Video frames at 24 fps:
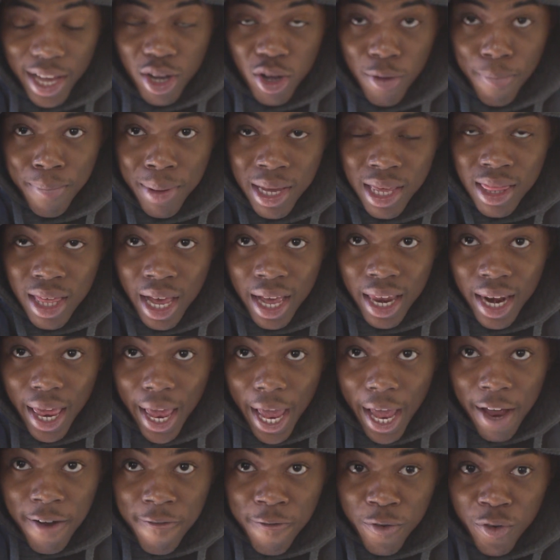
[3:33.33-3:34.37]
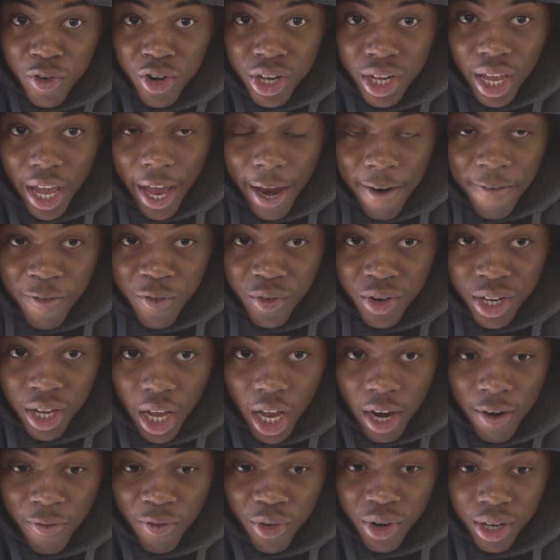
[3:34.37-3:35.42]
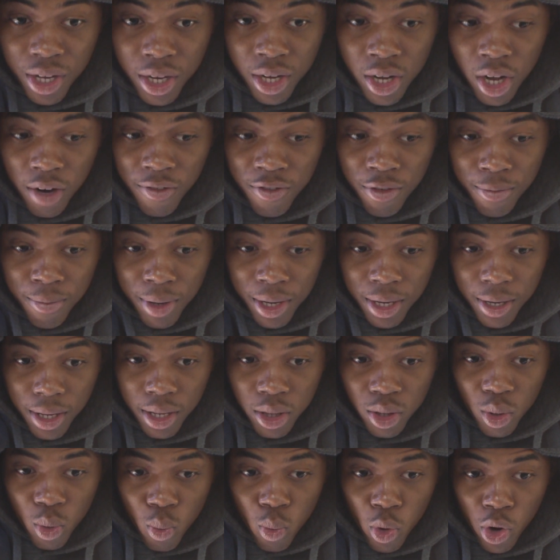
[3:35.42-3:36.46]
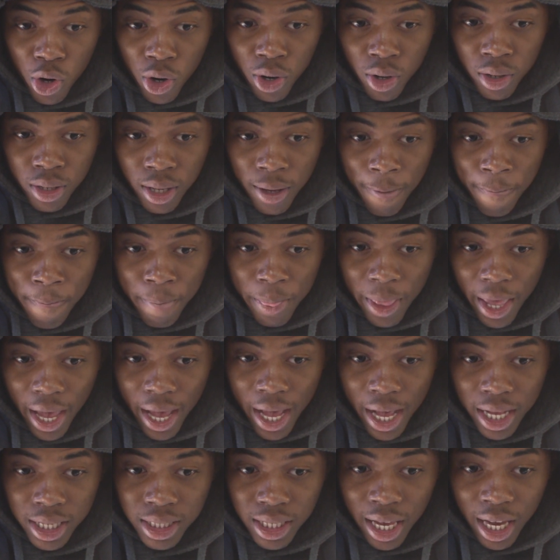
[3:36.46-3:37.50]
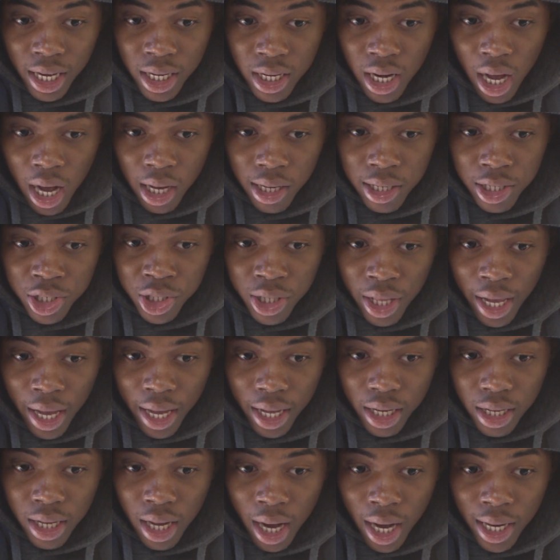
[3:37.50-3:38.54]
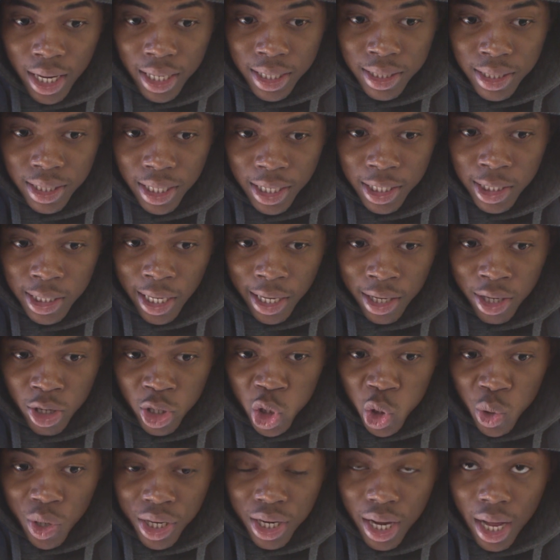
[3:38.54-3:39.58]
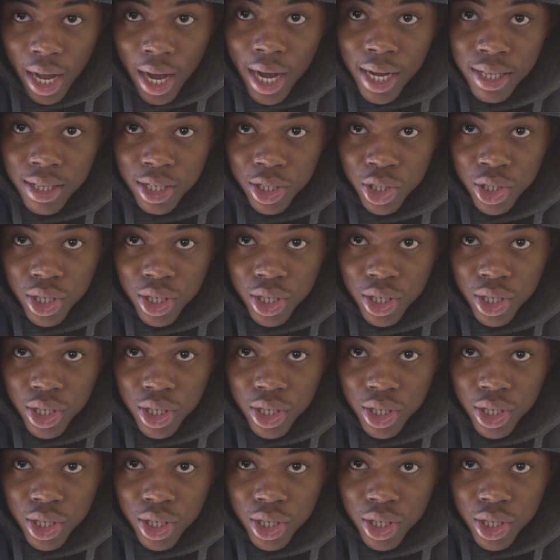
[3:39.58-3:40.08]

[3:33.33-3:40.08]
It could be that every government in the world has acknowledged that God exists and they're trying to hide the